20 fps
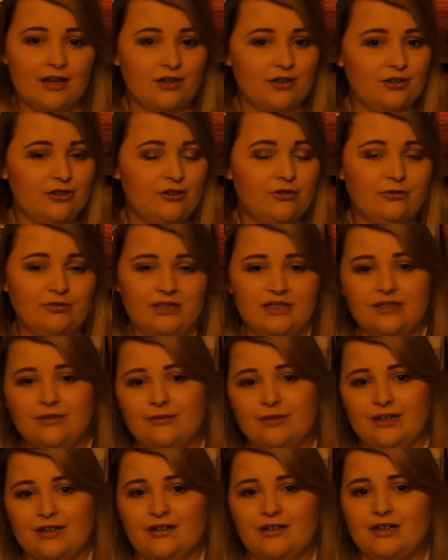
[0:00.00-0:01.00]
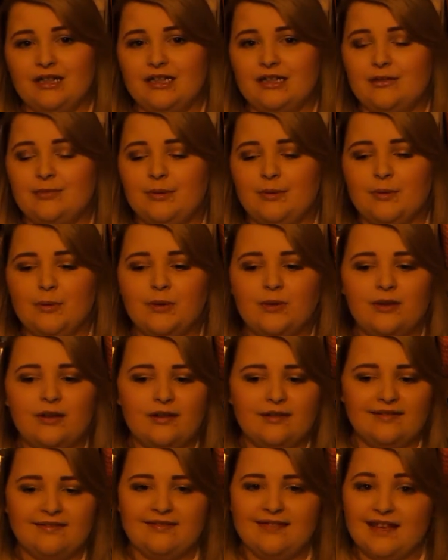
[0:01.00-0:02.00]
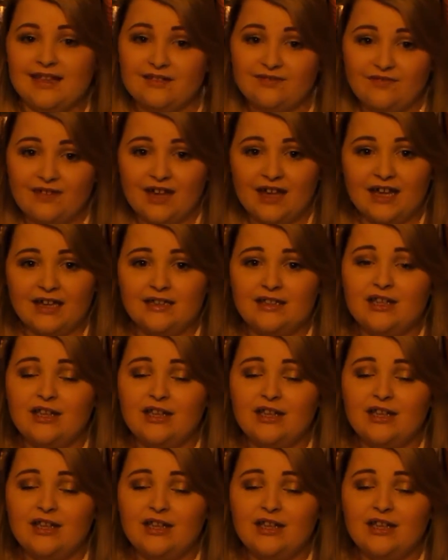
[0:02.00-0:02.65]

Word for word: you need to work on it a little bit more. That's fine.